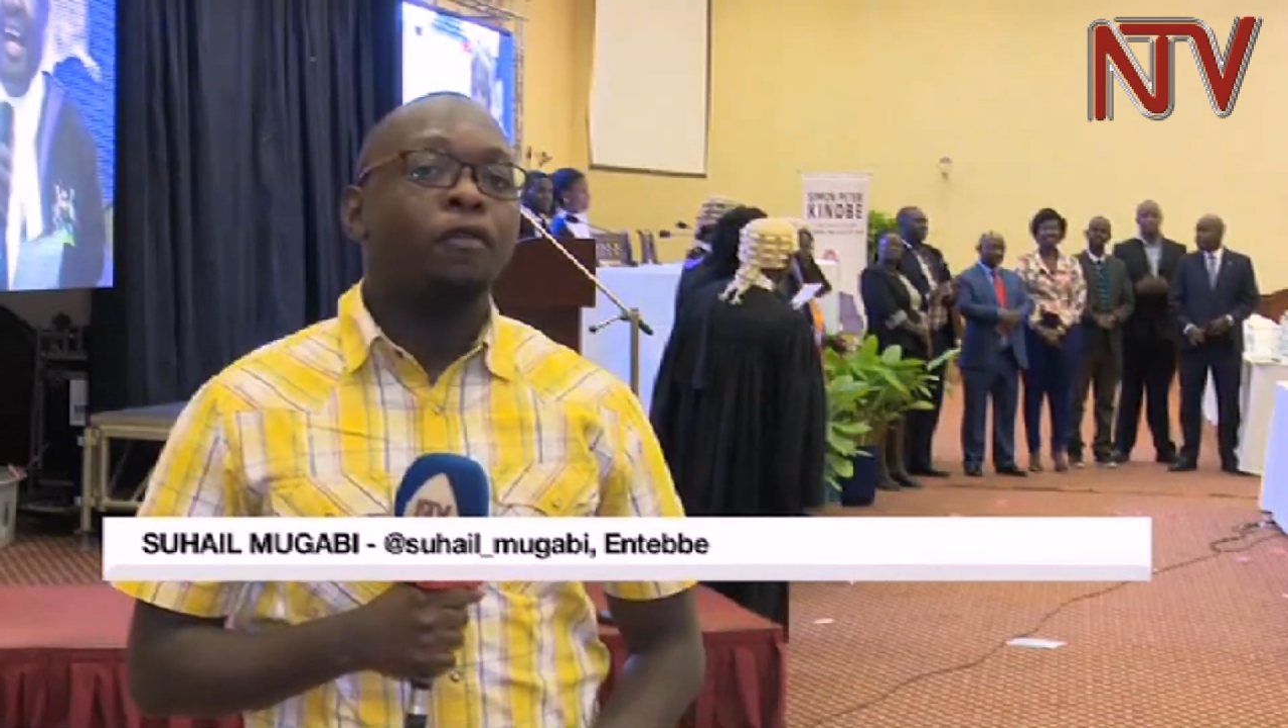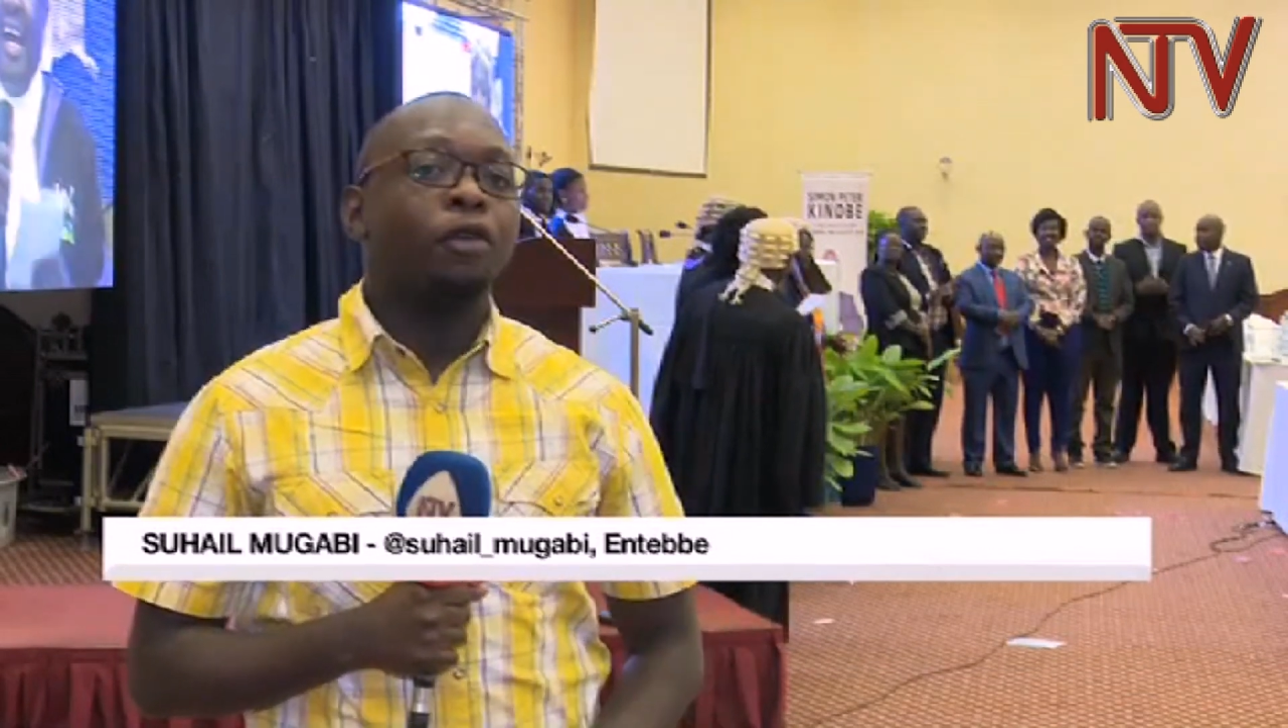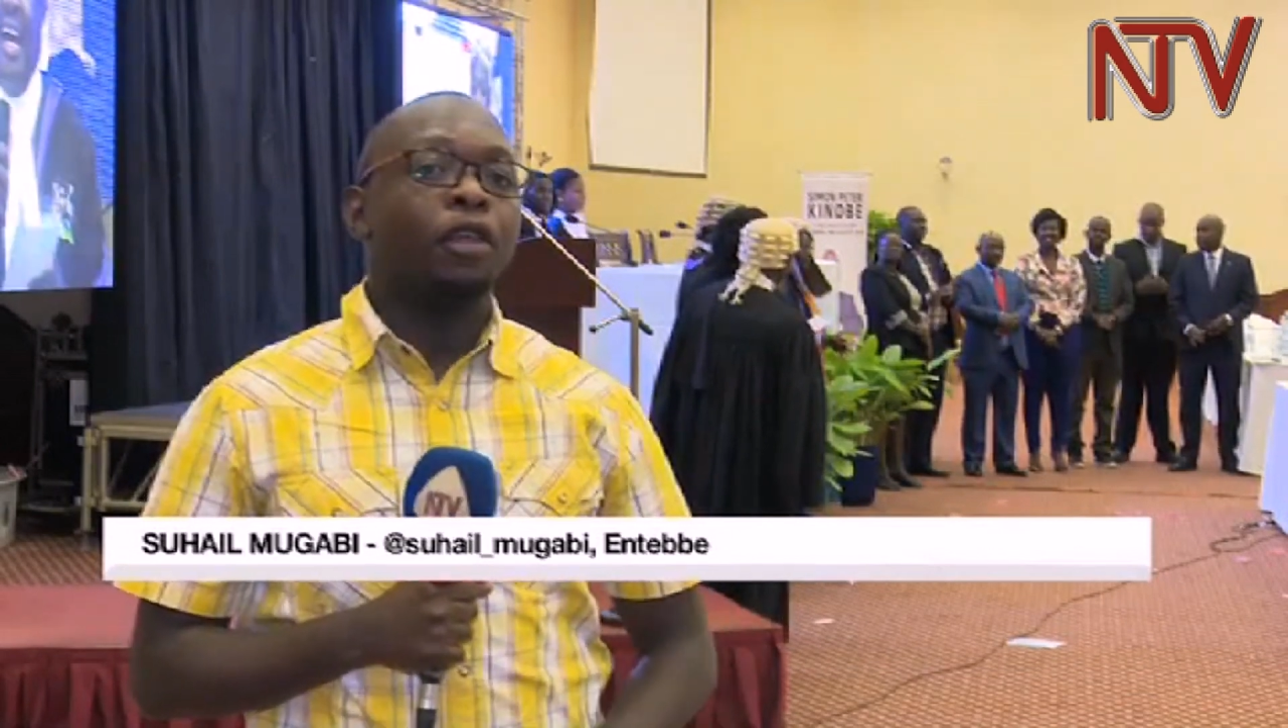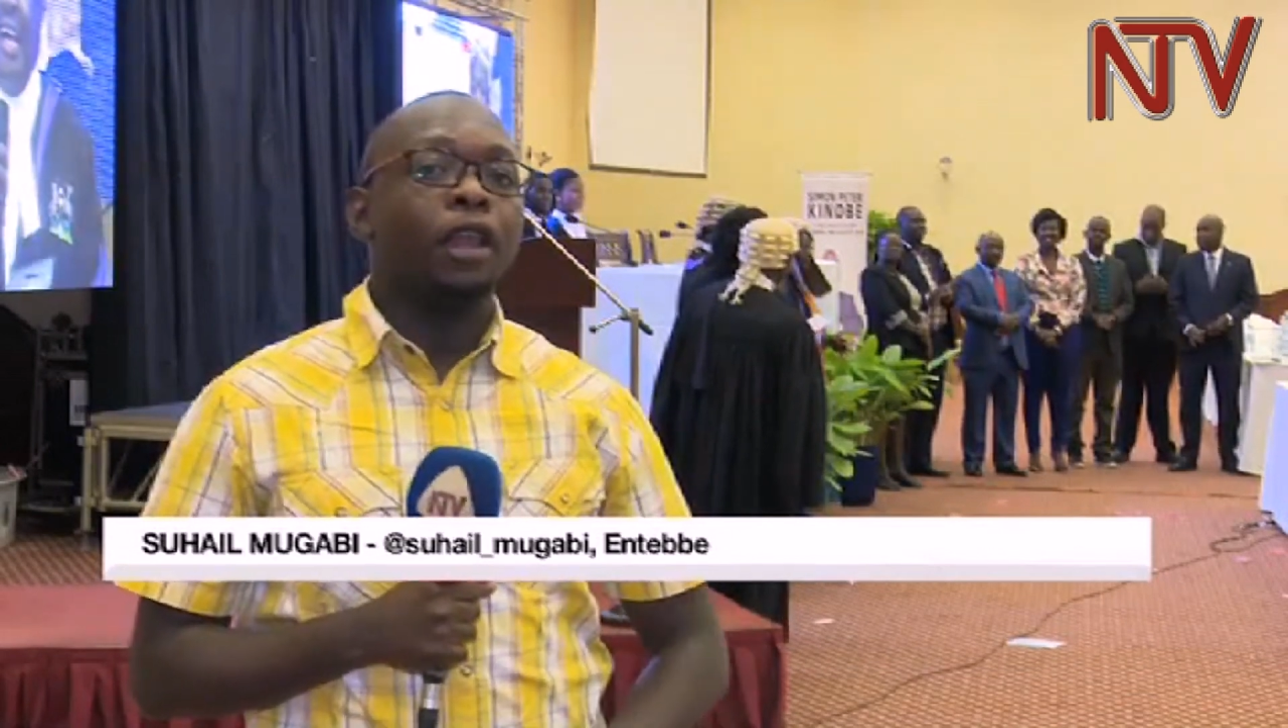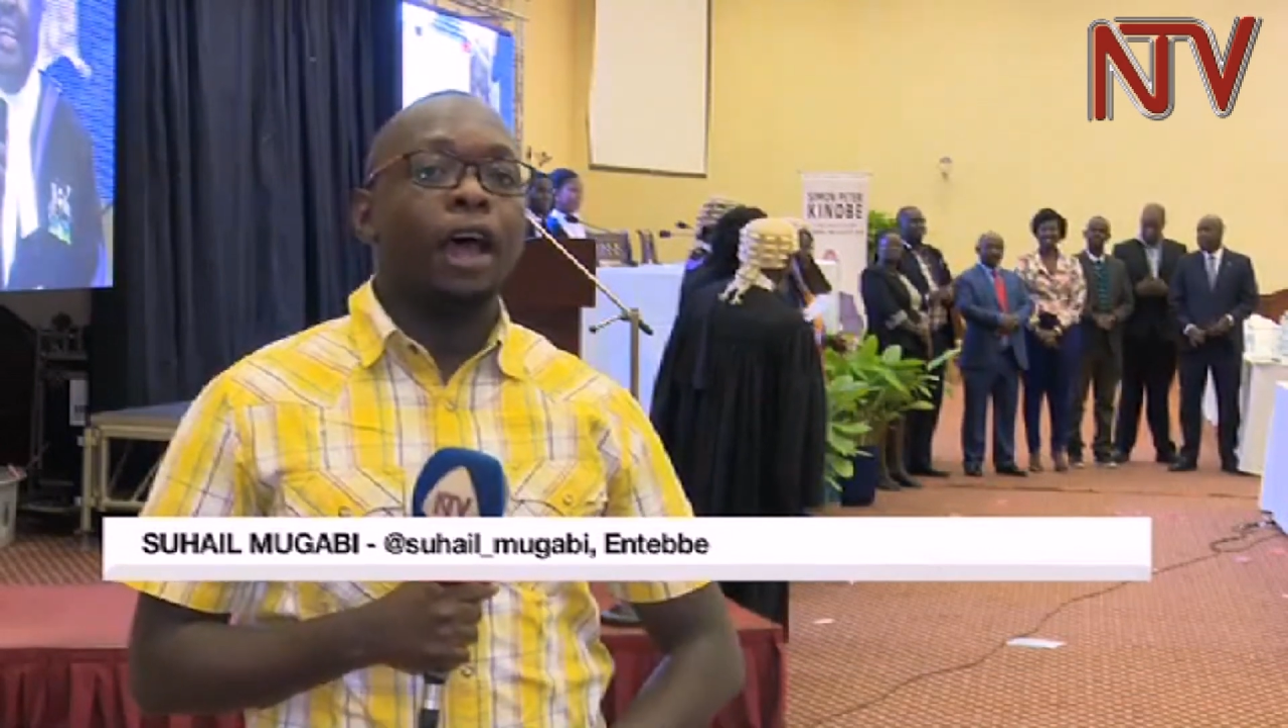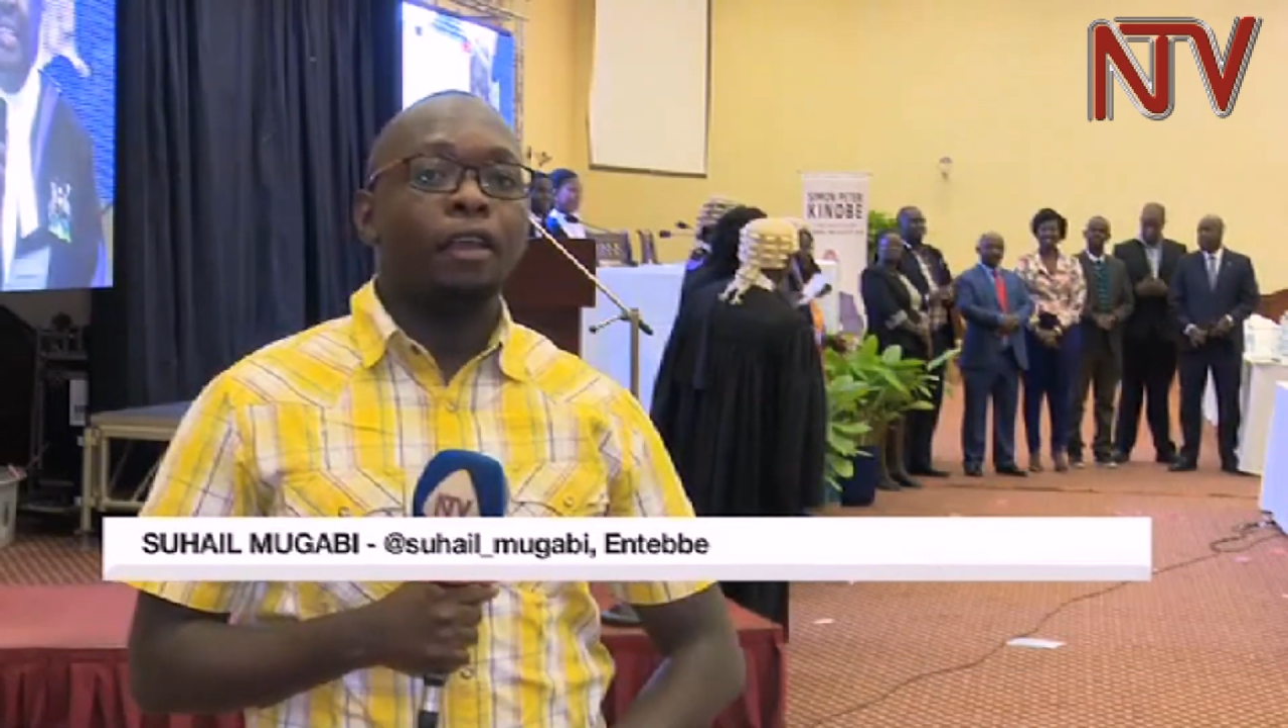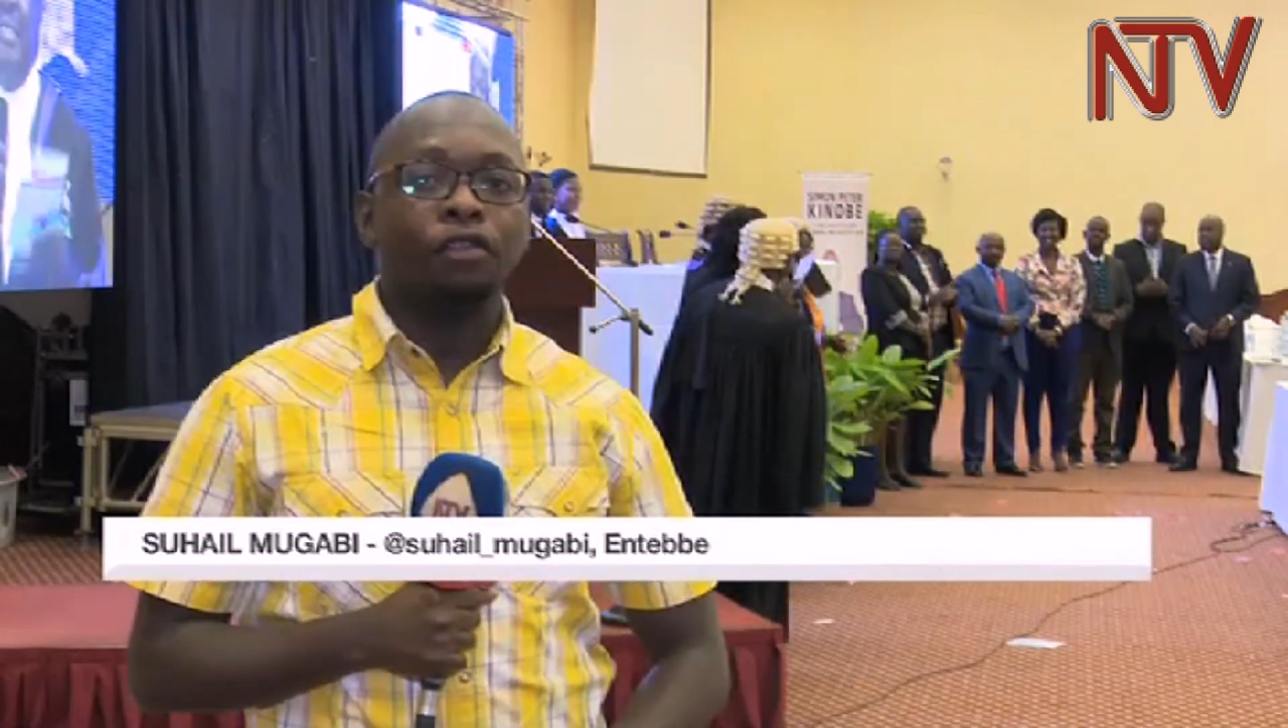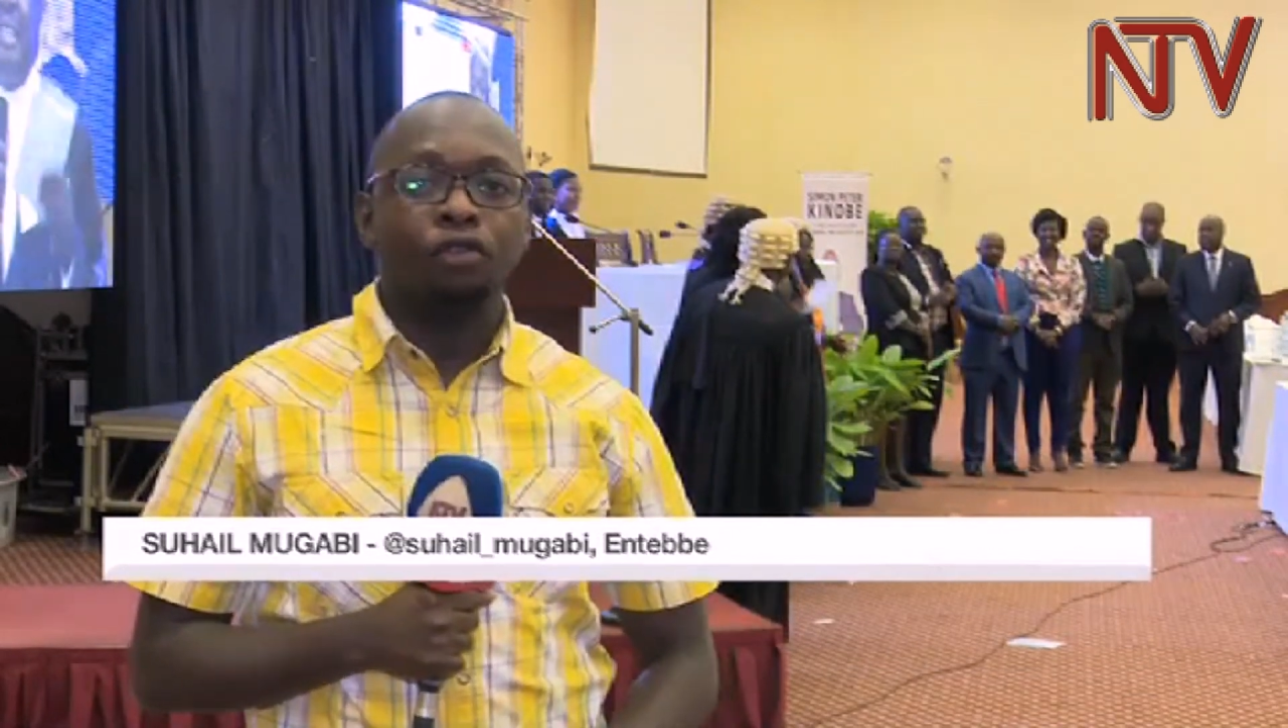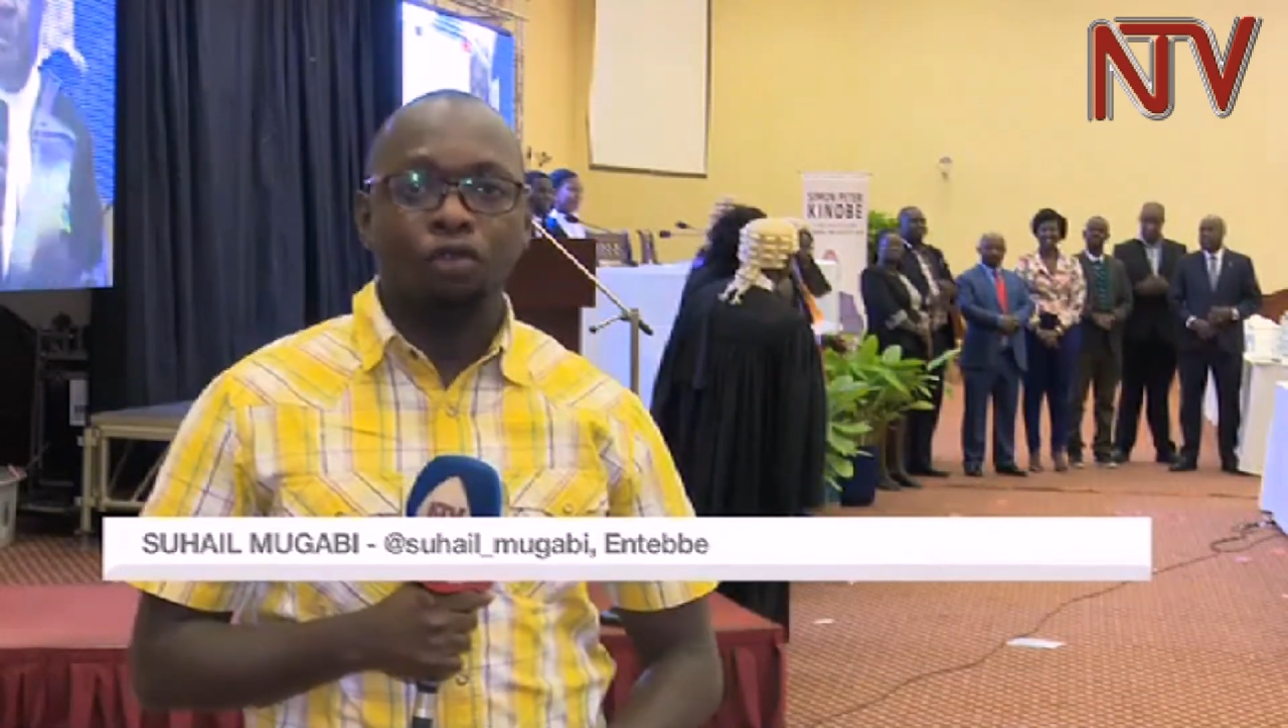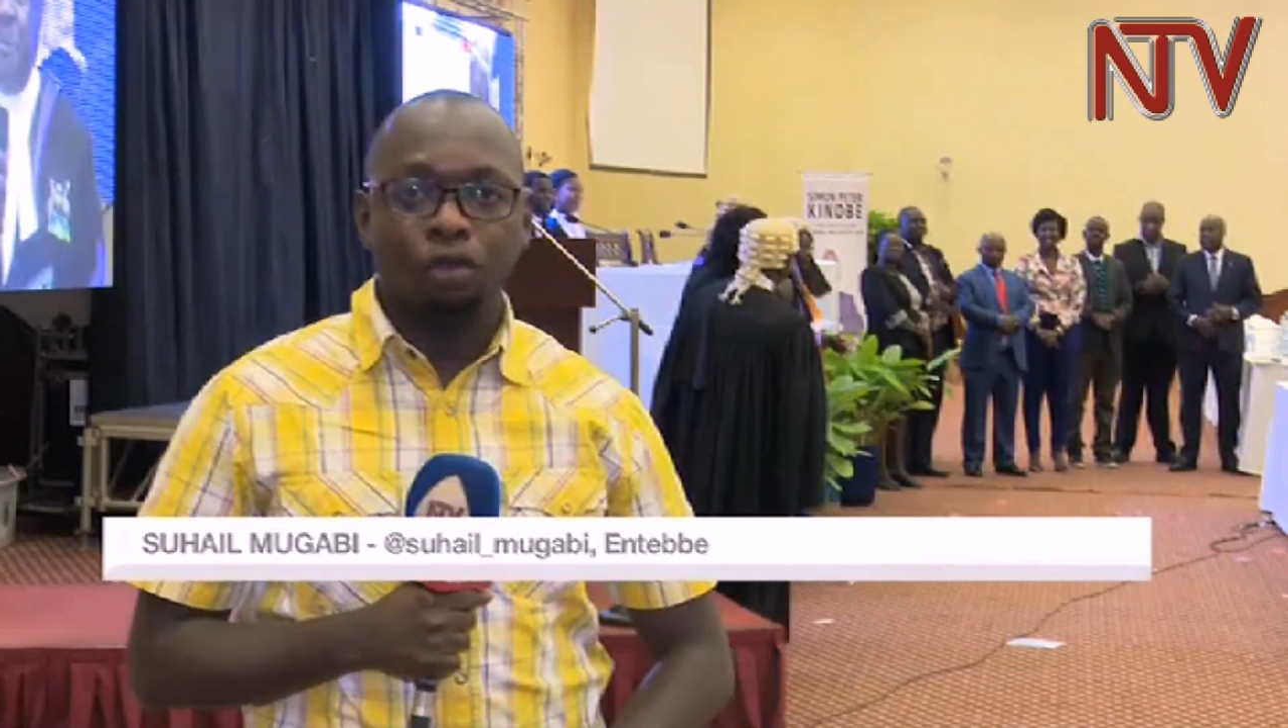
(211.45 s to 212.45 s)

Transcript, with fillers: for the last